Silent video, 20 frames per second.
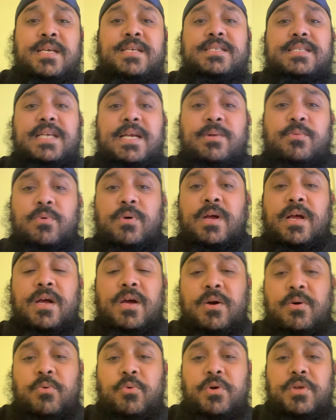saying
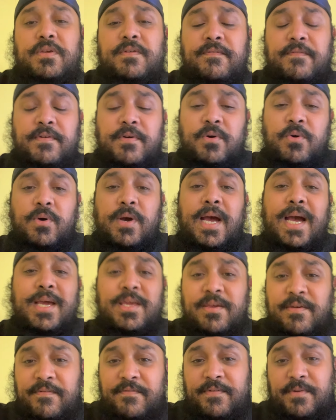what you feel, how
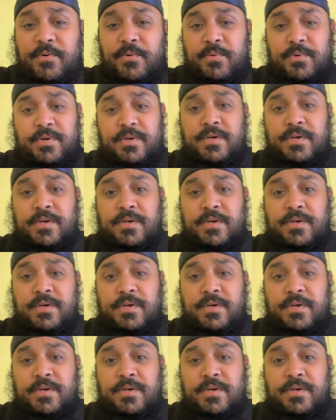you feel